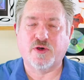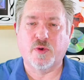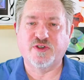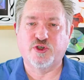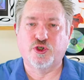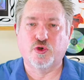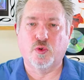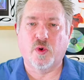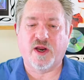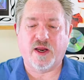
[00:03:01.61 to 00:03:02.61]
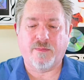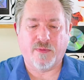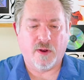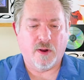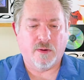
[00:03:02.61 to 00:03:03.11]
to his jewelry
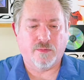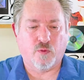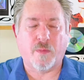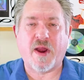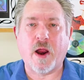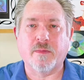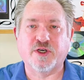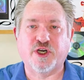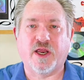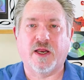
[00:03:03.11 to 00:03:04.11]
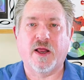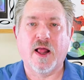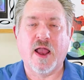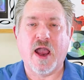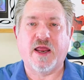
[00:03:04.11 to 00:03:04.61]
repair machine,
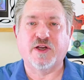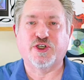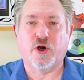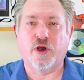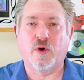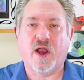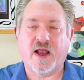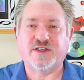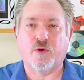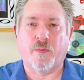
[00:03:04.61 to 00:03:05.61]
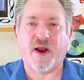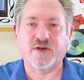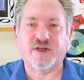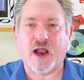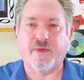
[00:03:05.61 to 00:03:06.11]
and he can show you as he
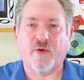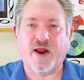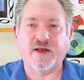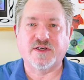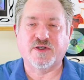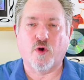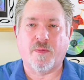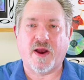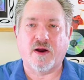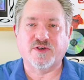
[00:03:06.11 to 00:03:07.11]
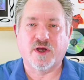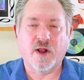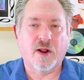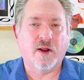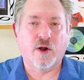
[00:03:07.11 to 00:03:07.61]
repairs diamond rings, as he repairs
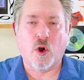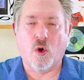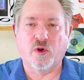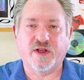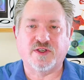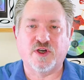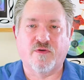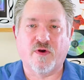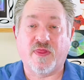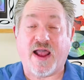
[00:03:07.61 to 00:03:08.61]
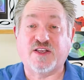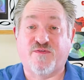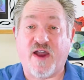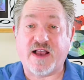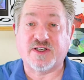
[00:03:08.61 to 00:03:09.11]
gold and silver, and that's
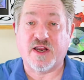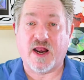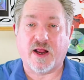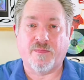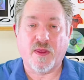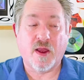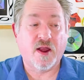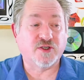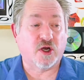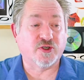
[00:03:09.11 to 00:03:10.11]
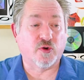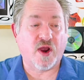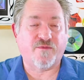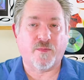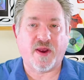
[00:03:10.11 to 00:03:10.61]
fascinating. It's also
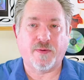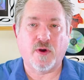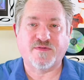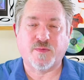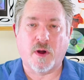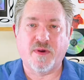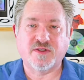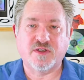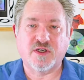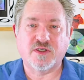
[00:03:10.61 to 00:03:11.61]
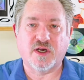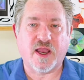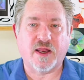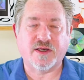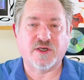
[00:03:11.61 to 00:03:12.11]
great for people who have small businesses.
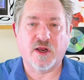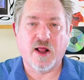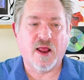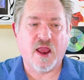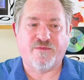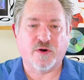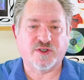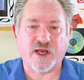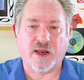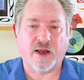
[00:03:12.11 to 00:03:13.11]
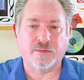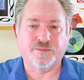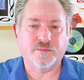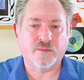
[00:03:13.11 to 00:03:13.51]
Again, like I said, if you're selling